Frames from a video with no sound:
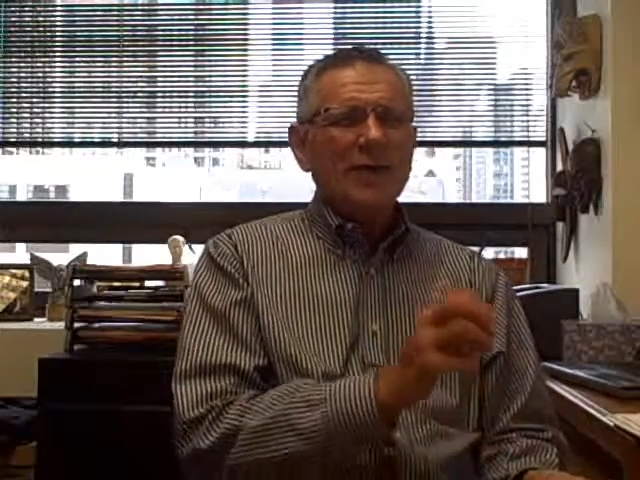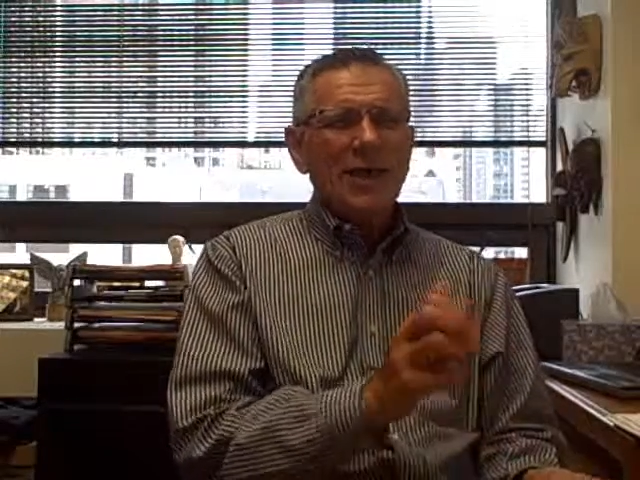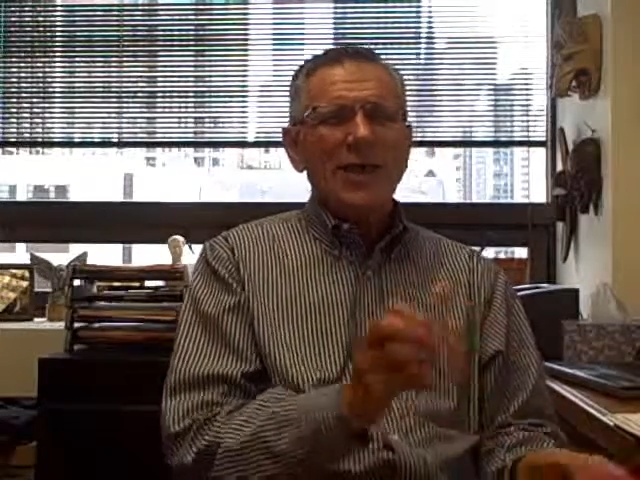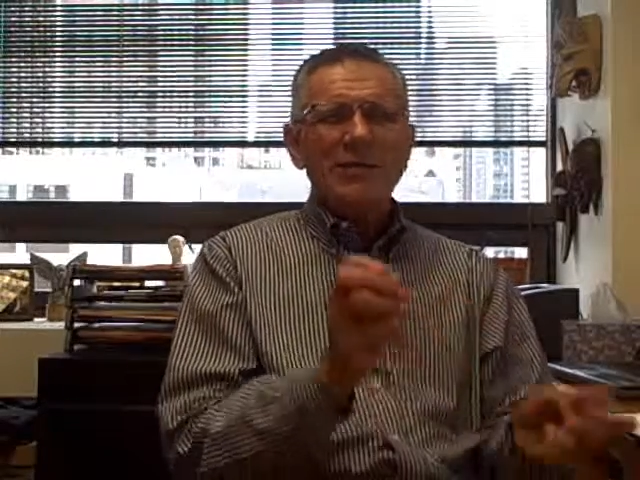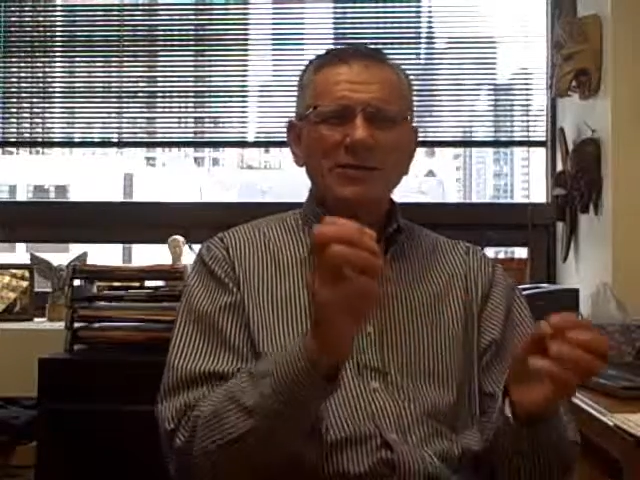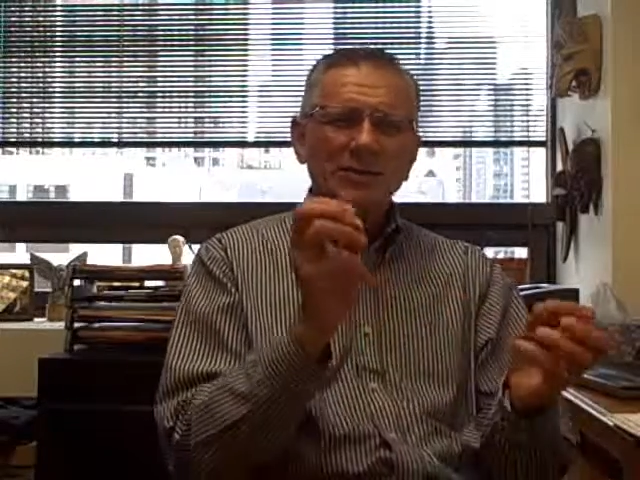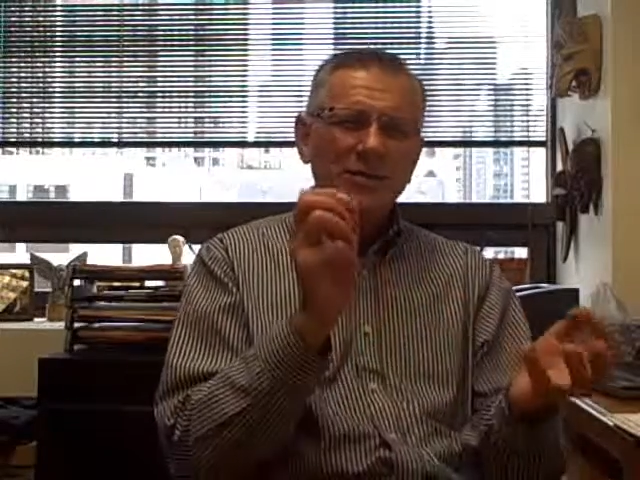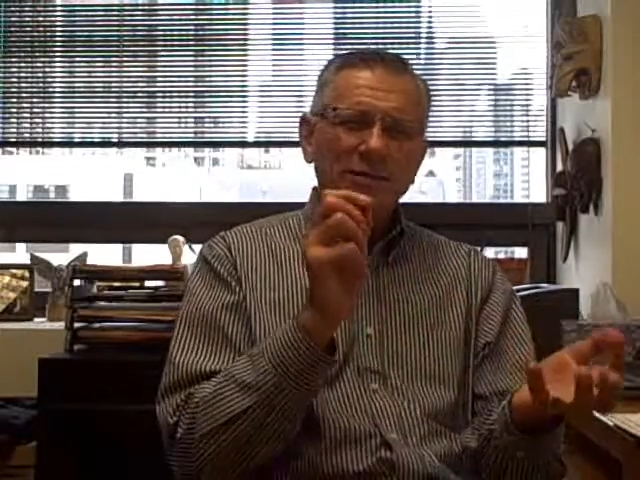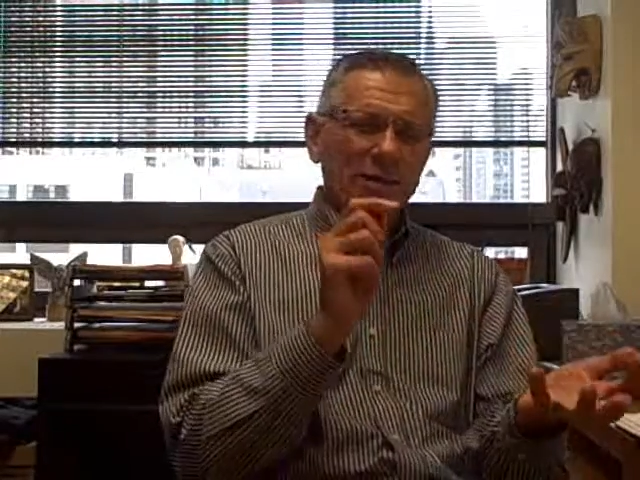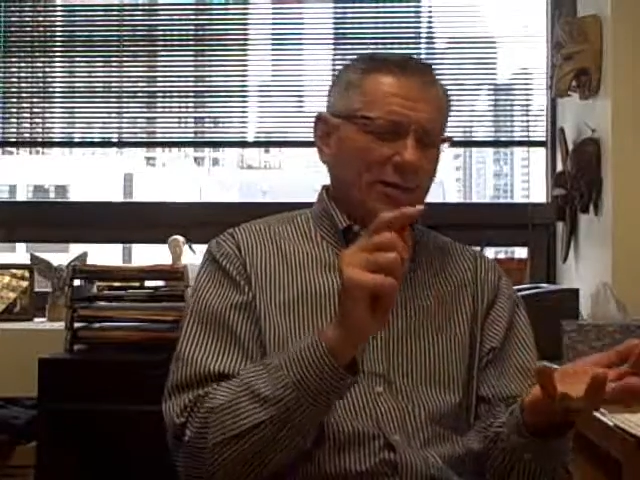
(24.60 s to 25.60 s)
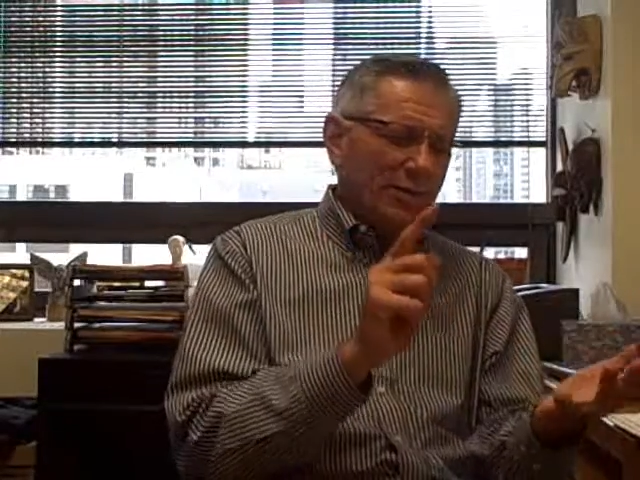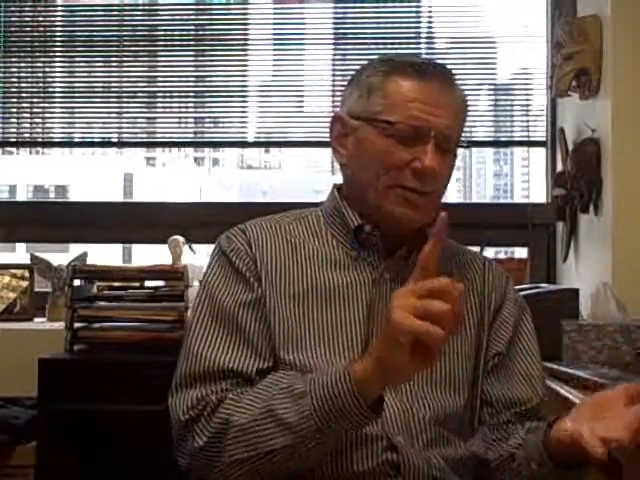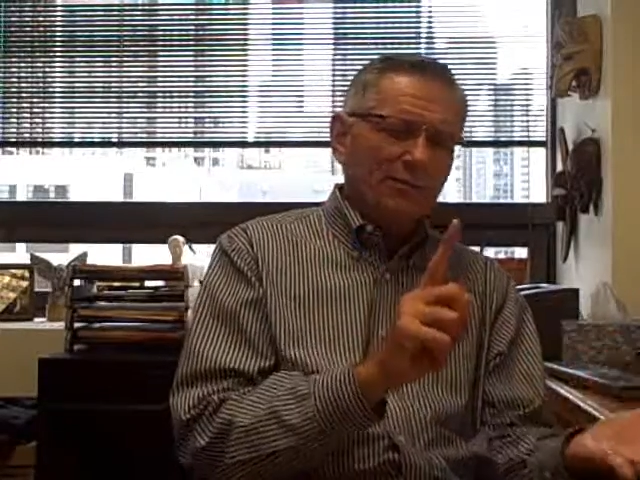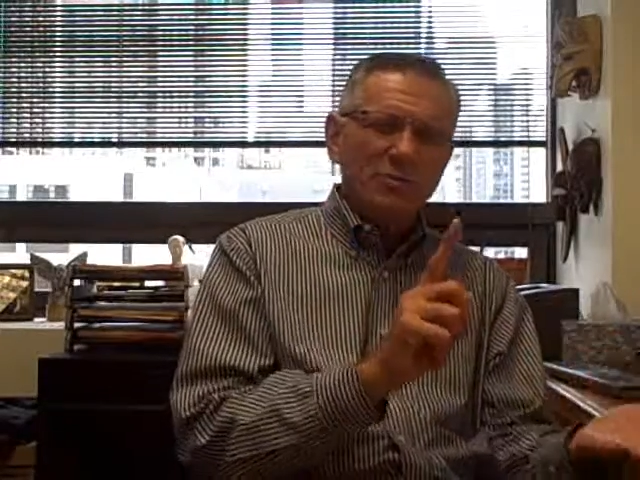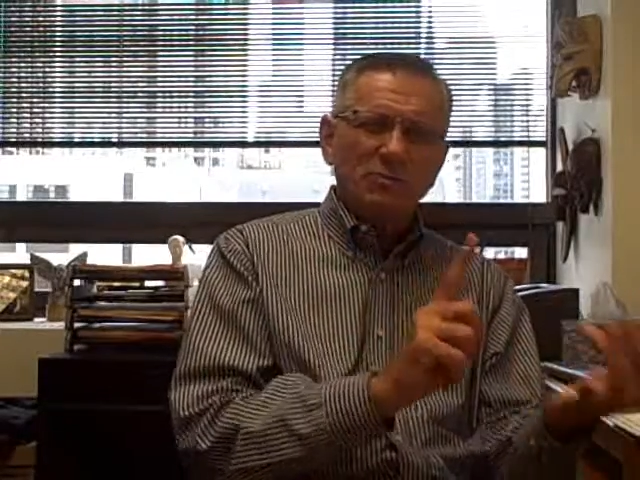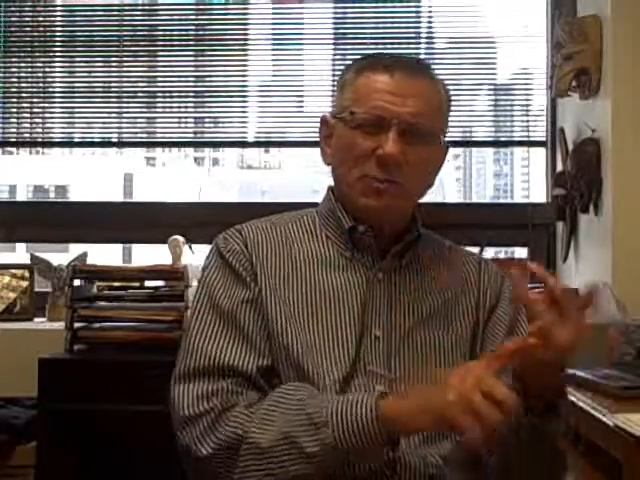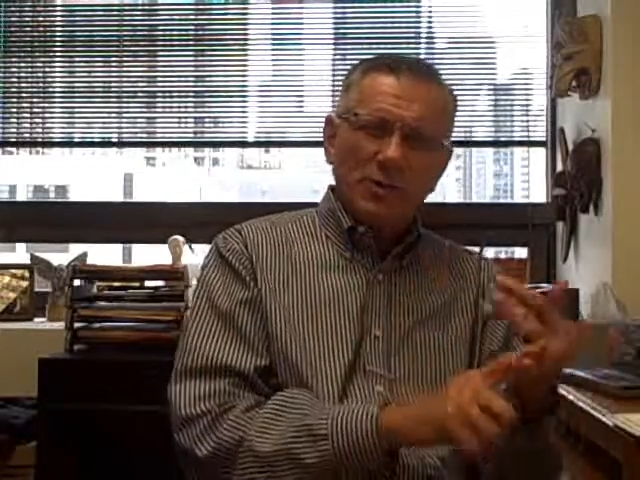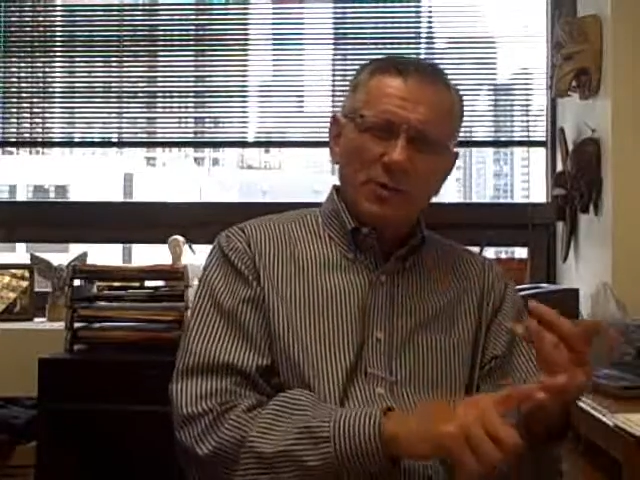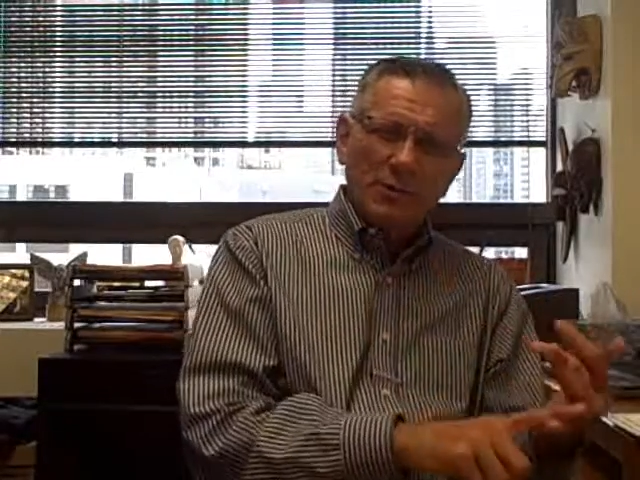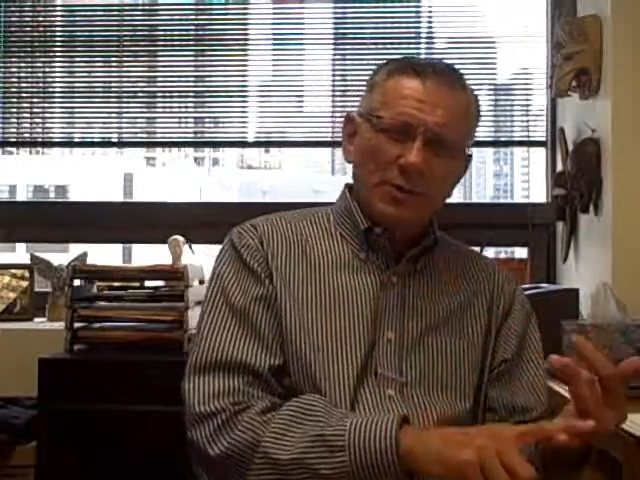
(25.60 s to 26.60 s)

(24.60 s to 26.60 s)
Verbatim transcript: yes, he, he split,